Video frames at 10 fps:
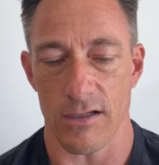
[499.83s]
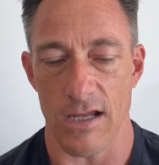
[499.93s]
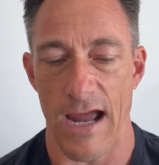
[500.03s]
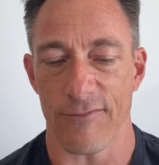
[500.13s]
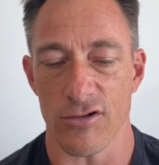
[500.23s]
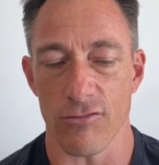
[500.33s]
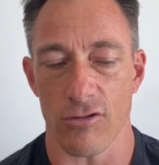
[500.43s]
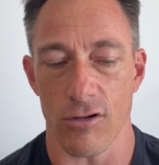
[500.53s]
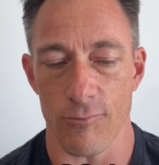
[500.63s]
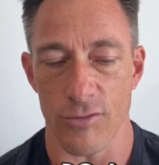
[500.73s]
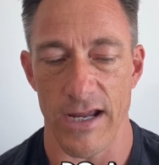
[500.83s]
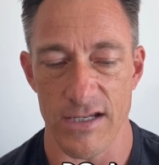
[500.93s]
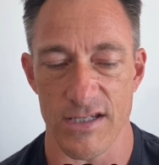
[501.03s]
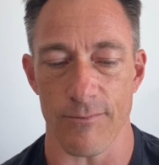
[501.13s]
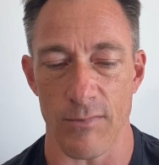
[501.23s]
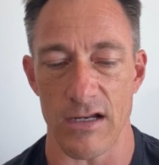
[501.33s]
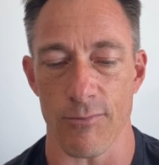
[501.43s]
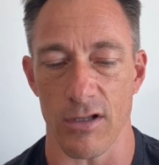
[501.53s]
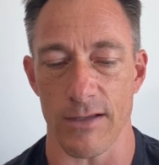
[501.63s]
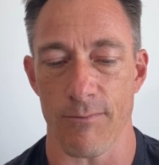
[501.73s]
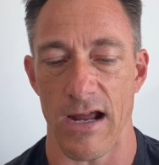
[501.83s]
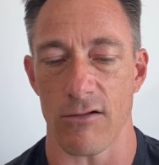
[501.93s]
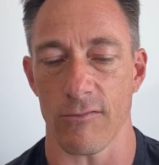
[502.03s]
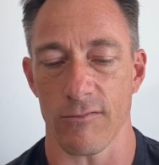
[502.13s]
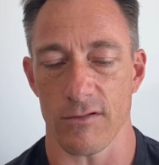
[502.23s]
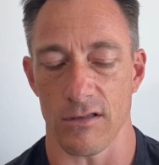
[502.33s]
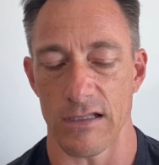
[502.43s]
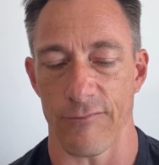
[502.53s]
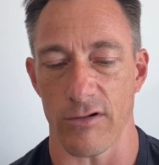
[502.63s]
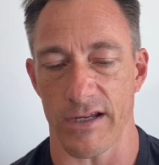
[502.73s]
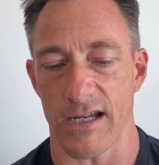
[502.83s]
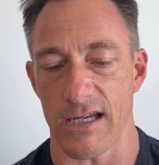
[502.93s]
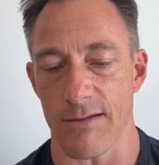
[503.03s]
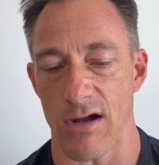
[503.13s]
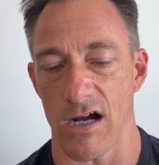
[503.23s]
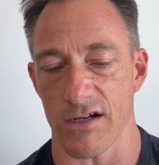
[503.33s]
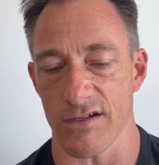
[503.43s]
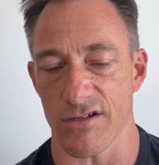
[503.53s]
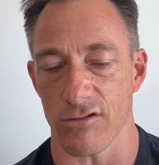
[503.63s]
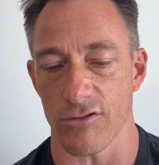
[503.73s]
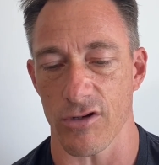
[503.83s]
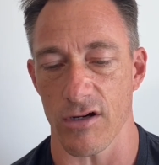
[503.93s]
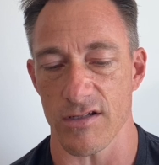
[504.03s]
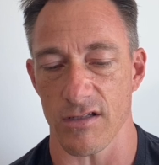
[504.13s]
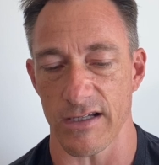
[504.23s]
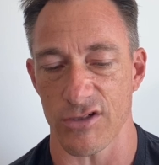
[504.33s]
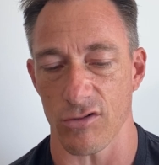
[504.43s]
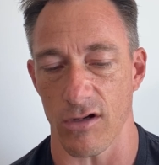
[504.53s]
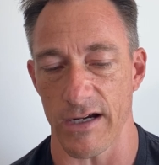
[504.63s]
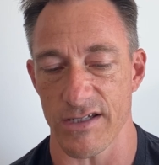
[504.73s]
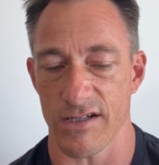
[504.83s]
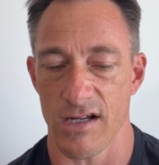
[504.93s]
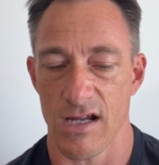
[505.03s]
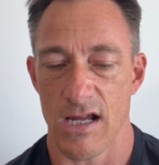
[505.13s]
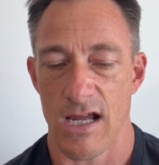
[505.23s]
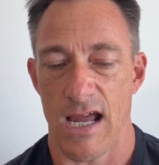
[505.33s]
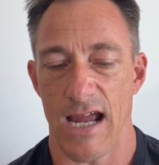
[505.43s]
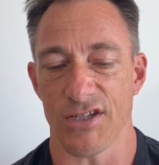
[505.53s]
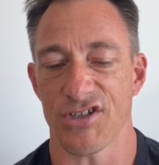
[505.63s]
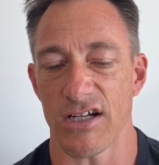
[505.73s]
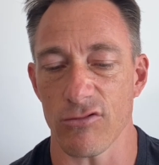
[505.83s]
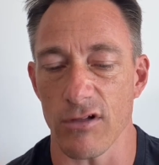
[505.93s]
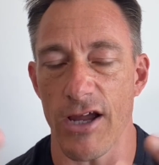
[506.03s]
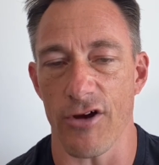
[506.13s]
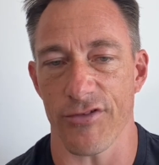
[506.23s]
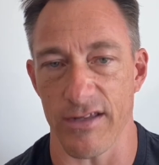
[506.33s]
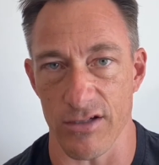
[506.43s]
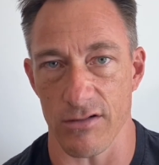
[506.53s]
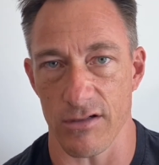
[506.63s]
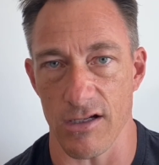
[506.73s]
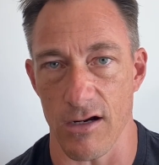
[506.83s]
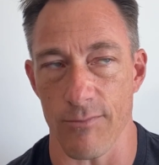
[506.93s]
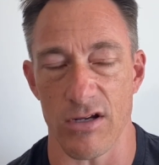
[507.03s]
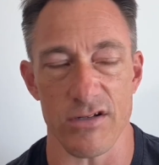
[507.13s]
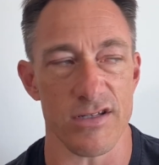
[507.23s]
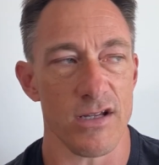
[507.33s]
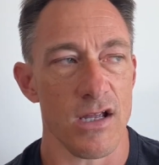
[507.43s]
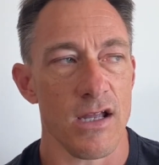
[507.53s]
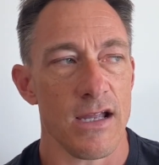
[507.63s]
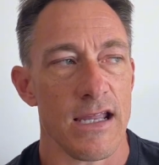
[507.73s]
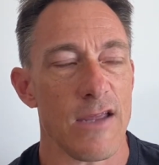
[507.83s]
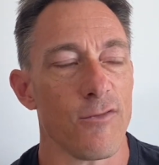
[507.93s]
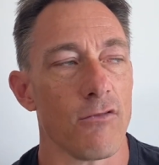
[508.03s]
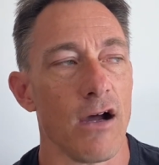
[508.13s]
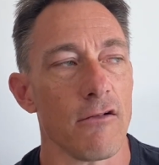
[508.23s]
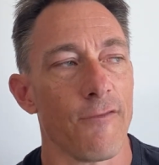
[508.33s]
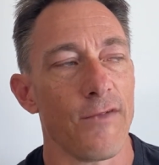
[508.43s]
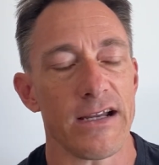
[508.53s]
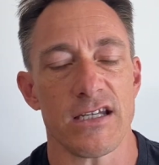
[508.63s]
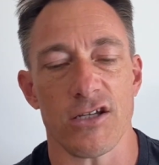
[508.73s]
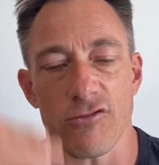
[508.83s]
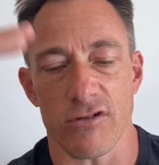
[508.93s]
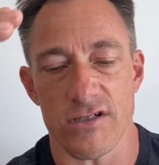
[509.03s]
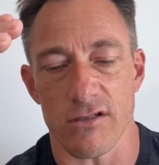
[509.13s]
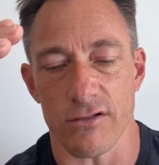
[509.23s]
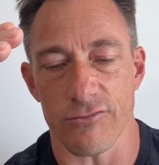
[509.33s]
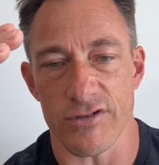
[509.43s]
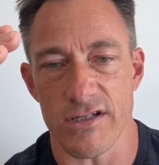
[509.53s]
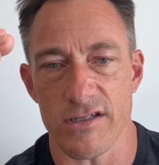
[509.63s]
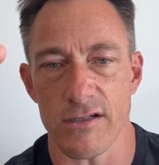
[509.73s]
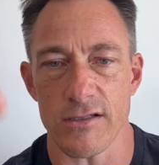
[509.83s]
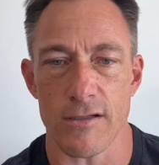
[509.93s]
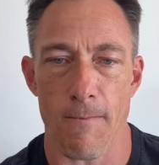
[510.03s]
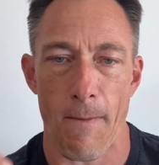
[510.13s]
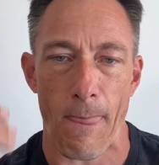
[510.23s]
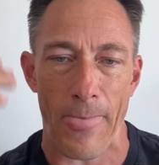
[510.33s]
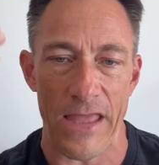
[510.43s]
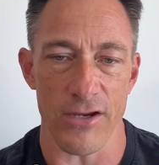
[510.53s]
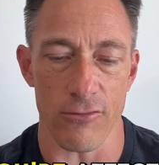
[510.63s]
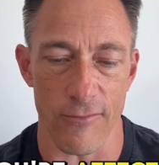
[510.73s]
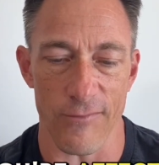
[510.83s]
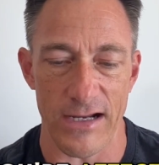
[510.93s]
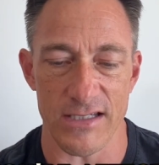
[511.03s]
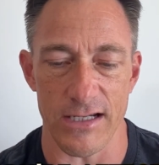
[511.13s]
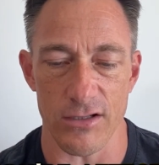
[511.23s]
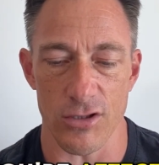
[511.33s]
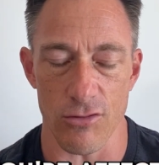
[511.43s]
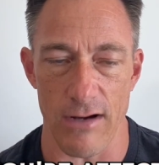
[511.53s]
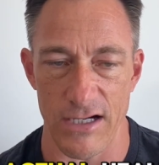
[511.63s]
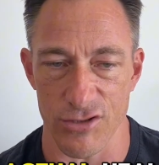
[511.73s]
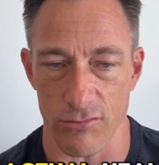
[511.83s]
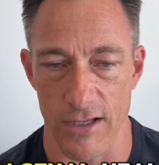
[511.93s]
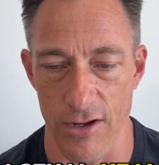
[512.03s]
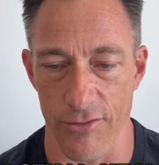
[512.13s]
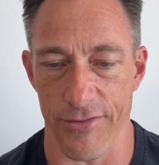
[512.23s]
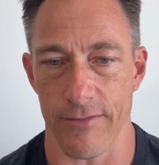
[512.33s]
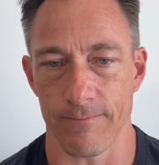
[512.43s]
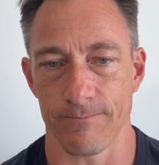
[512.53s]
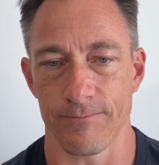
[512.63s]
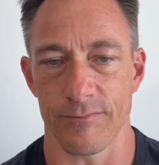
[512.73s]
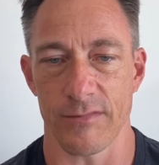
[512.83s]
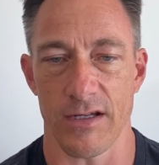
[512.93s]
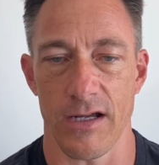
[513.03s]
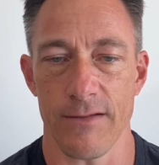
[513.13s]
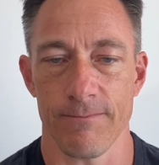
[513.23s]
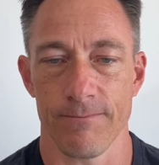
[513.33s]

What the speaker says: have to do a comprehensive metabolic panel, liver and kidney markers, glucose, electrolytes, and general health because if you are affecting your insulin resistance, you're affecting your actual health, okay?